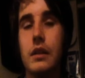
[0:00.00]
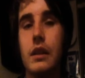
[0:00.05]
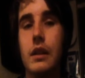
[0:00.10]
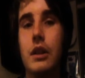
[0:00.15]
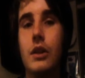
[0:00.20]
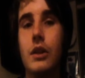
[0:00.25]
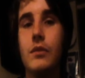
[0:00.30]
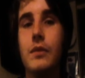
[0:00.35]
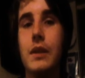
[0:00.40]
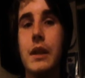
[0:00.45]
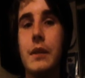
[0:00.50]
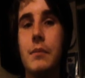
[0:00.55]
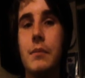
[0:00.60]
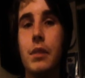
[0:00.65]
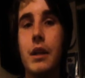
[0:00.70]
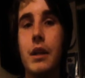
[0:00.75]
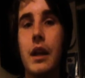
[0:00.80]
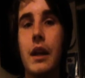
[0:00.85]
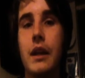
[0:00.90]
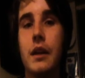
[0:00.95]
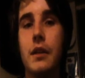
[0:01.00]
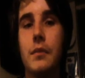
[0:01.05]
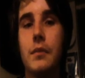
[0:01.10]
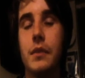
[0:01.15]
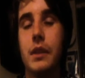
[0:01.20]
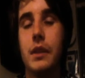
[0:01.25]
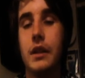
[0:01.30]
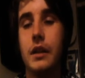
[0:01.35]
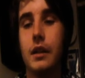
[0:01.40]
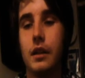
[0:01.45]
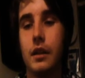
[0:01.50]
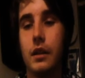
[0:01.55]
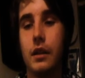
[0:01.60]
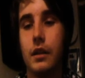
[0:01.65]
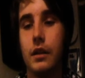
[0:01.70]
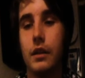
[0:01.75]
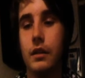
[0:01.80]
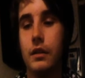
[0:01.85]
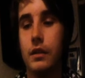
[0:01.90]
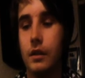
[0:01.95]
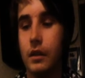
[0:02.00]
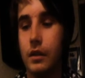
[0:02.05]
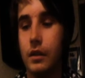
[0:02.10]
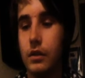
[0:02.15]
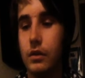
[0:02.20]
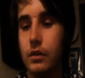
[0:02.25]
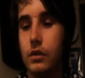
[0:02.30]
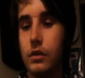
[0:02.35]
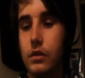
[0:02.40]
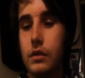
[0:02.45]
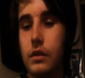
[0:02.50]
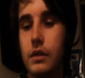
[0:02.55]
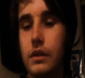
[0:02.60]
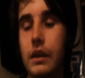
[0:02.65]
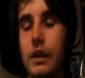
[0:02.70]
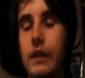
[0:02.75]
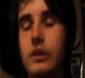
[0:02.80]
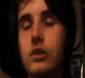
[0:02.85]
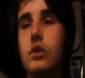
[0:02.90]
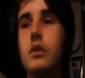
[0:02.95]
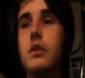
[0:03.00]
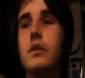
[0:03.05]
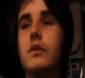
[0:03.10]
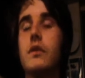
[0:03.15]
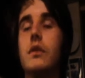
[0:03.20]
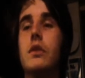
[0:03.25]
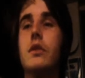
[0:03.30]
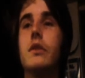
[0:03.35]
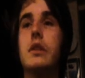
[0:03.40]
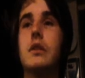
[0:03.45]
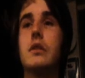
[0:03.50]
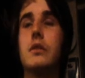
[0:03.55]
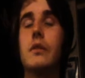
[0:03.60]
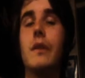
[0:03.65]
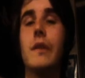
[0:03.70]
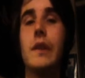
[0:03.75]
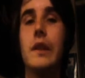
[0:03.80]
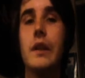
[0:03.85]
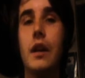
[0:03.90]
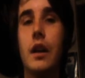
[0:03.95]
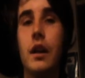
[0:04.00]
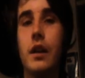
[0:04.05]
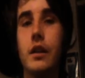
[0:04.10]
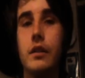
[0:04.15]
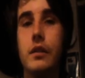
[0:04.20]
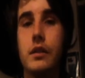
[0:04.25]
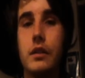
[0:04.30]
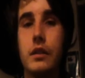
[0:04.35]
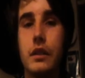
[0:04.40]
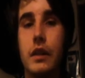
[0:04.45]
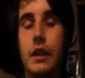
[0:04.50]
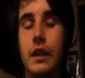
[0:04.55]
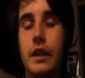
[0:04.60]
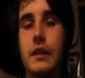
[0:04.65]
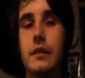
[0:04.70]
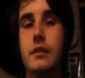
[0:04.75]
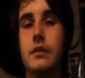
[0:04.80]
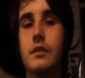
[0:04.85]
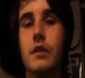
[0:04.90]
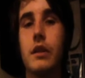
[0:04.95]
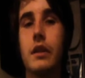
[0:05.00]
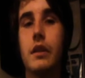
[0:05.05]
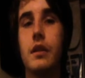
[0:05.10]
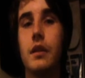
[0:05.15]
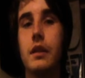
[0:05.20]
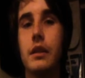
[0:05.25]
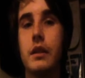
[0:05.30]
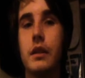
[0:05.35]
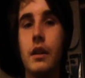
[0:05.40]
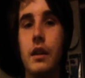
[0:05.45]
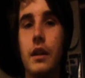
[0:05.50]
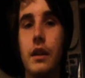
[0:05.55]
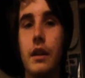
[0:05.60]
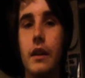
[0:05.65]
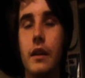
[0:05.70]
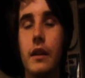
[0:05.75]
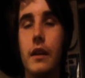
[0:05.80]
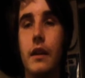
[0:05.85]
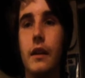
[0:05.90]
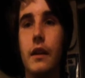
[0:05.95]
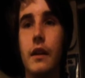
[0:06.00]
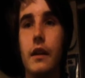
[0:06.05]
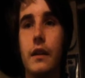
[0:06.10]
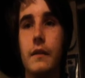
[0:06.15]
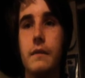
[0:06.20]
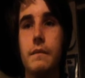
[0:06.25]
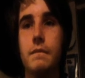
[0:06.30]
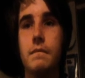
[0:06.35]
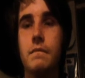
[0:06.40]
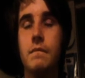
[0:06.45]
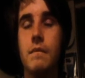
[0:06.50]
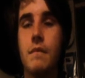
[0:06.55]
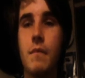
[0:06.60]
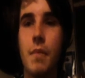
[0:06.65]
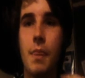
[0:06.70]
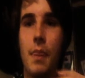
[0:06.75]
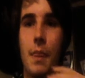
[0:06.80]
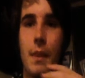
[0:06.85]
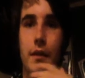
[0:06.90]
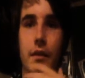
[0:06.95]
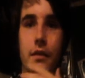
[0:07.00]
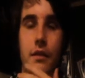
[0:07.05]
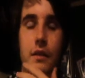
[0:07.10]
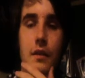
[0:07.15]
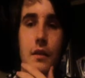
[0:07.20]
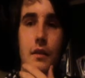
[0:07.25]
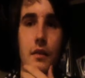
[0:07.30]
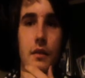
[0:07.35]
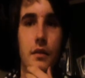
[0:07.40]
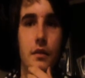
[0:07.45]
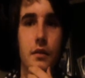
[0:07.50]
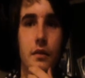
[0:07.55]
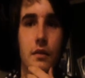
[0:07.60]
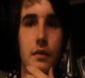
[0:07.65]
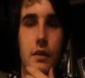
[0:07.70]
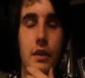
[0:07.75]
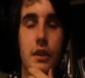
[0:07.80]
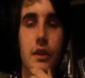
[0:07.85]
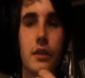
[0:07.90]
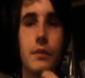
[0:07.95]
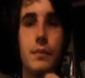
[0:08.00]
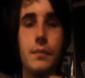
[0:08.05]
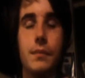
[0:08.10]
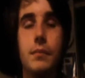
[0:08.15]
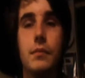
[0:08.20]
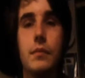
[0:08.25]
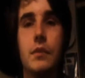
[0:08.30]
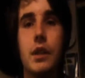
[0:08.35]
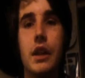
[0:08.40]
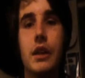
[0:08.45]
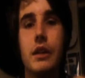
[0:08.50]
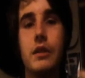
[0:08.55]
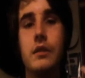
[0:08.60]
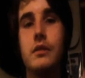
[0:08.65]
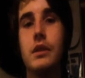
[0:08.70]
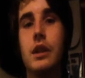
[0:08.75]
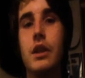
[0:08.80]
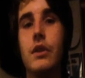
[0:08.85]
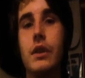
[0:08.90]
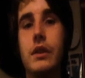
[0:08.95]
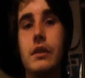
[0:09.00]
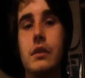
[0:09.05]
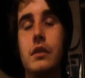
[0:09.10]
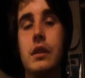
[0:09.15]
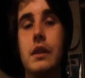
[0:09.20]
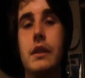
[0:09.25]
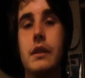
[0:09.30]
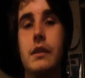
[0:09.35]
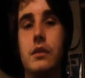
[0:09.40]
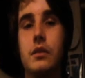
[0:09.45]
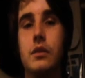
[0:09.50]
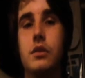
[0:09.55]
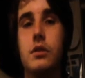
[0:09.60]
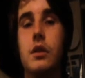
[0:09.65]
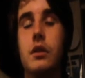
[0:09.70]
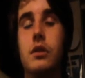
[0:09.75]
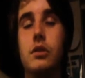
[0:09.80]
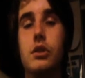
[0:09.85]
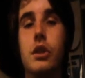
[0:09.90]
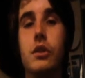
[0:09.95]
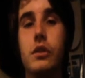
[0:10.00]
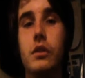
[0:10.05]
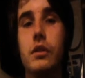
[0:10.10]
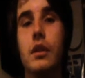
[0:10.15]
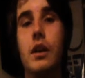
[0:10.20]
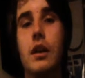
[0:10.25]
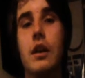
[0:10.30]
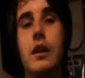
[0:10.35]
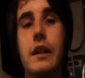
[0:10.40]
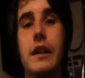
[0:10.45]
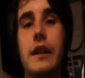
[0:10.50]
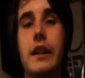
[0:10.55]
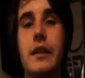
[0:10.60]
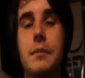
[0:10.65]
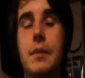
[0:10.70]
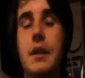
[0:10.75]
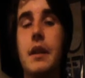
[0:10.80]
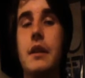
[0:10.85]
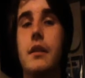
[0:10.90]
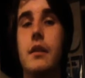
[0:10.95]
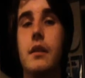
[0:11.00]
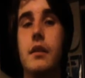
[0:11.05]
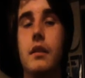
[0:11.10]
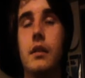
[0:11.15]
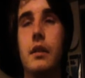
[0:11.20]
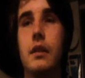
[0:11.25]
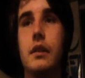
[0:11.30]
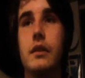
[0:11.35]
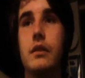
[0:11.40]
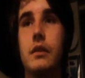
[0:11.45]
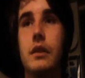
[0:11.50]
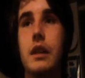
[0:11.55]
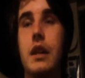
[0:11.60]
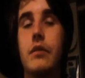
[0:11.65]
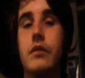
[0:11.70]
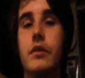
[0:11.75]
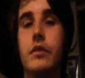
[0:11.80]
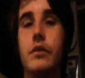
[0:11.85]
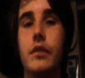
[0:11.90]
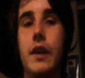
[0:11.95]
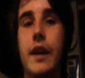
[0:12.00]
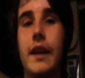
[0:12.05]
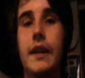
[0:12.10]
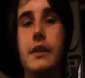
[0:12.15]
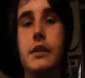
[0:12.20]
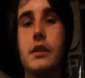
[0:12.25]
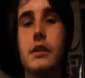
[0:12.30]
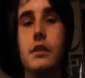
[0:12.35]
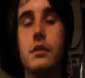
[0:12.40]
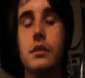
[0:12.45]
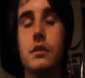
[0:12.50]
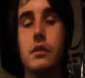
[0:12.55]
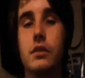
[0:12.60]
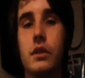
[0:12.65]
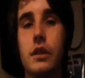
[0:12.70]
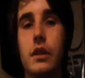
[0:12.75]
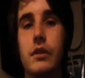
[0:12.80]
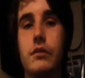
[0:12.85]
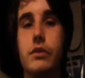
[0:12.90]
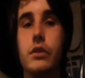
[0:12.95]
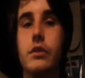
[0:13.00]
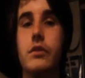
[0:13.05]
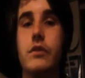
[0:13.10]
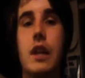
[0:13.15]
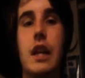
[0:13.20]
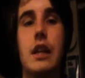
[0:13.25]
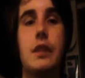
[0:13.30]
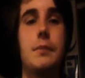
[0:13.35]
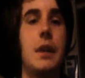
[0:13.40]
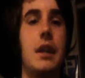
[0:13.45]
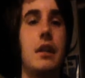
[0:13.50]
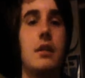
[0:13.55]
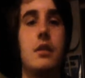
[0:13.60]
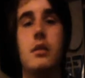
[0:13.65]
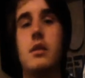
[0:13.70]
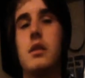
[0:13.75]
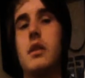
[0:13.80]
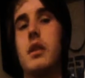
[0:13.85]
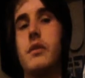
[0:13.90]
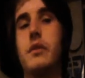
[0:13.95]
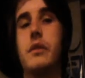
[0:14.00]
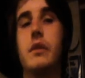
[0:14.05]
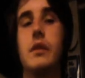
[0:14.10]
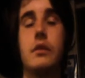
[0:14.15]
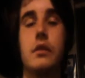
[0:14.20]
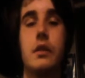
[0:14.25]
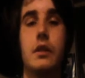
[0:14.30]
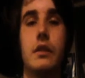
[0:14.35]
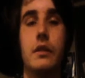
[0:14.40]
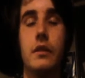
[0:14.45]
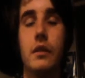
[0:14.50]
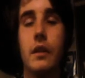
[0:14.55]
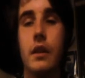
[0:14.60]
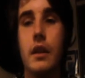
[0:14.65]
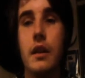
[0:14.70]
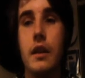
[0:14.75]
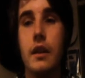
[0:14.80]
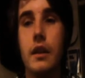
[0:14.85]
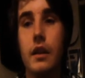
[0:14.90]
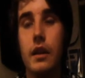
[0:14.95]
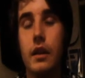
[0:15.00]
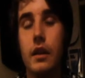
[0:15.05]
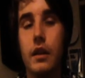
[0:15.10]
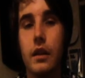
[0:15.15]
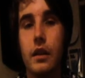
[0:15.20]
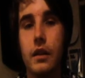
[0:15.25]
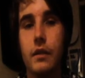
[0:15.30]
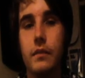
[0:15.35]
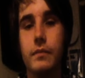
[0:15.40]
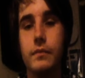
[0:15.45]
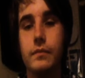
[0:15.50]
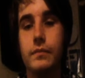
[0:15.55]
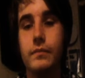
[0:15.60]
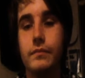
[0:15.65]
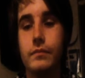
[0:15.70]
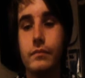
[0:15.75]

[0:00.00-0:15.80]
they don't really play up the they sort of do. It's very under key. It's very like um, you can tell it's like the Joker and Harley. They've been like together for ages, so like through flashbacks and stuff. And I was like, um,